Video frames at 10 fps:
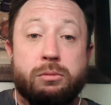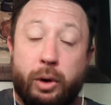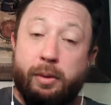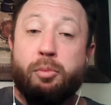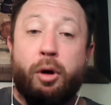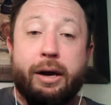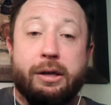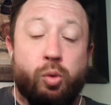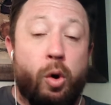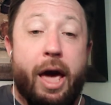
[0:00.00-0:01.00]
Trey McBride
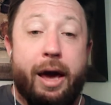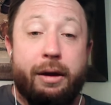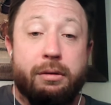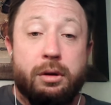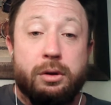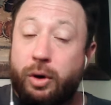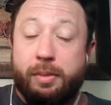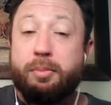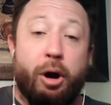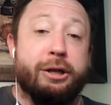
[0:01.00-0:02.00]
is 1A.
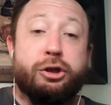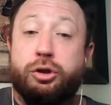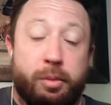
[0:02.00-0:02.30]
Trey McBride is